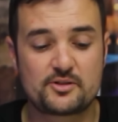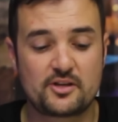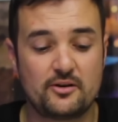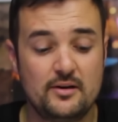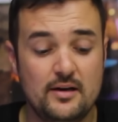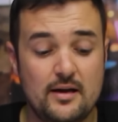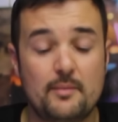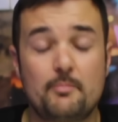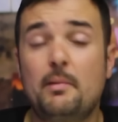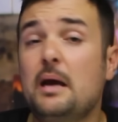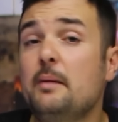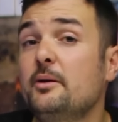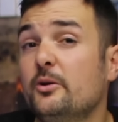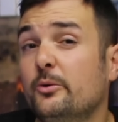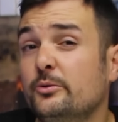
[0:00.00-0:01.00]
So
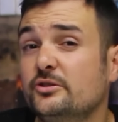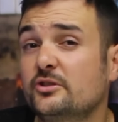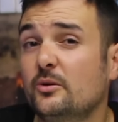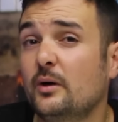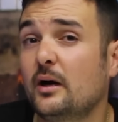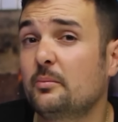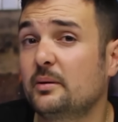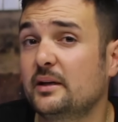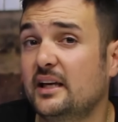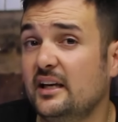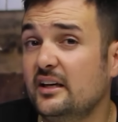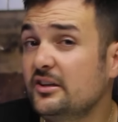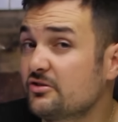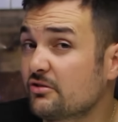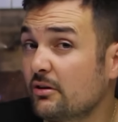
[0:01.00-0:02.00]
maybe also a
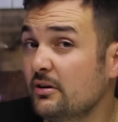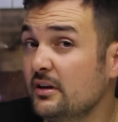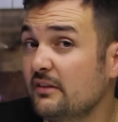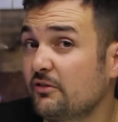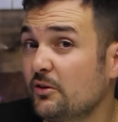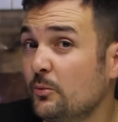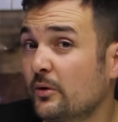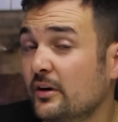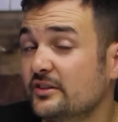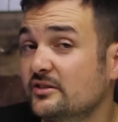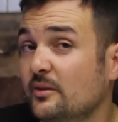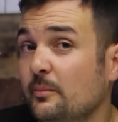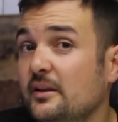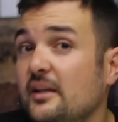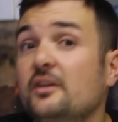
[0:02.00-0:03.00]
beginner drone if you wanted
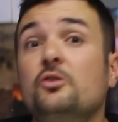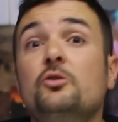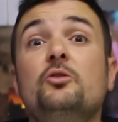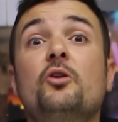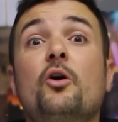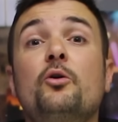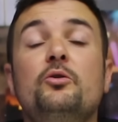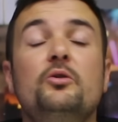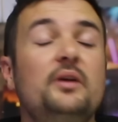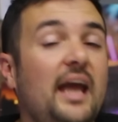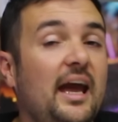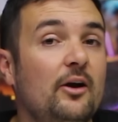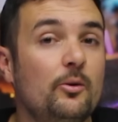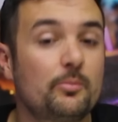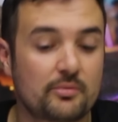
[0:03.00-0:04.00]
something that you know you
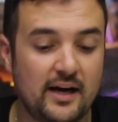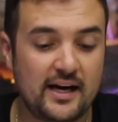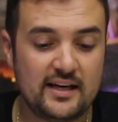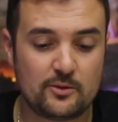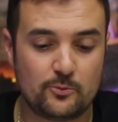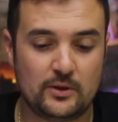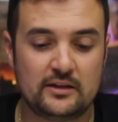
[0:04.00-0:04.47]
cannot break.